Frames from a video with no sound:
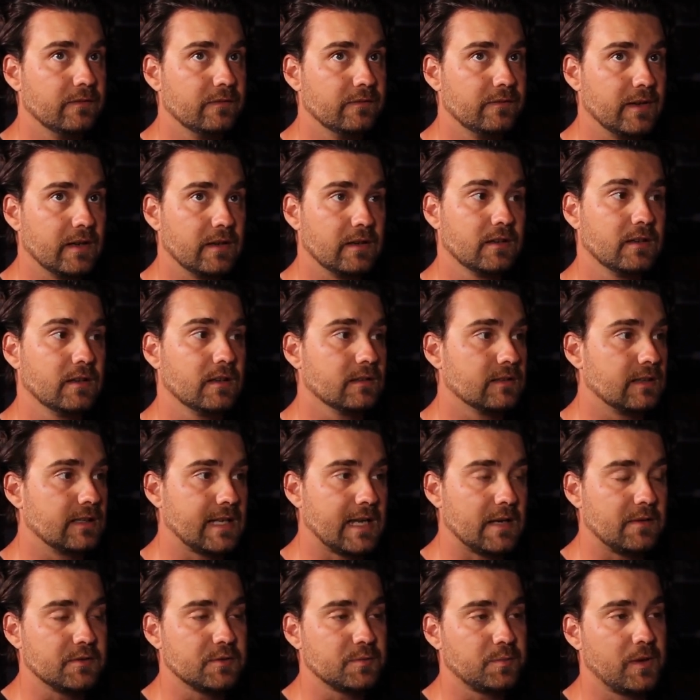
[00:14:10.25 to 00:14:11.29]
very good.
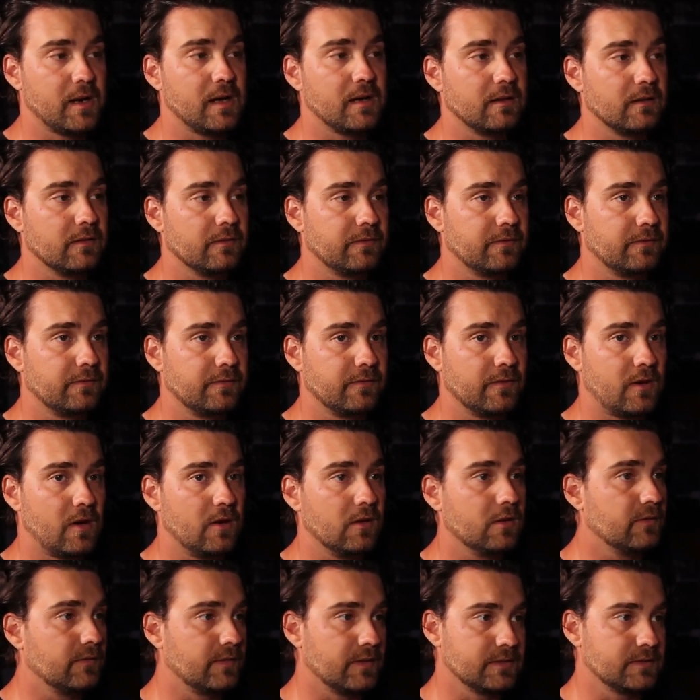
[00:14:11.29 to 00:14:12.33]
I was proud of
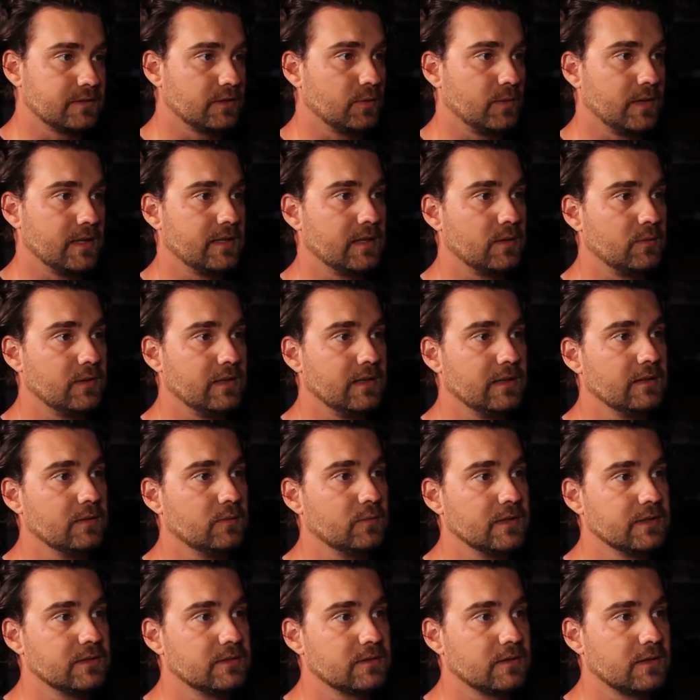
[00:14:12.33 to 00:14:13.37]
all of us, the way that
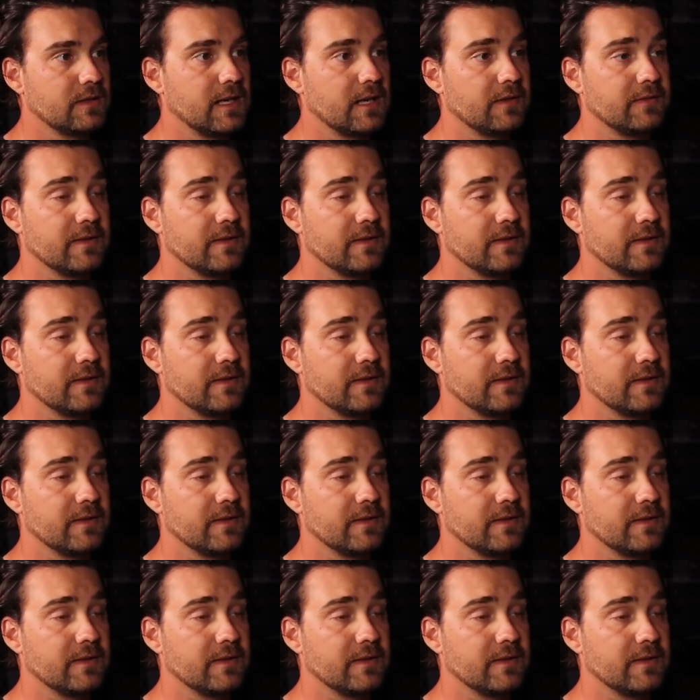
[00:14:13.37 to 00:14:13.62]
we took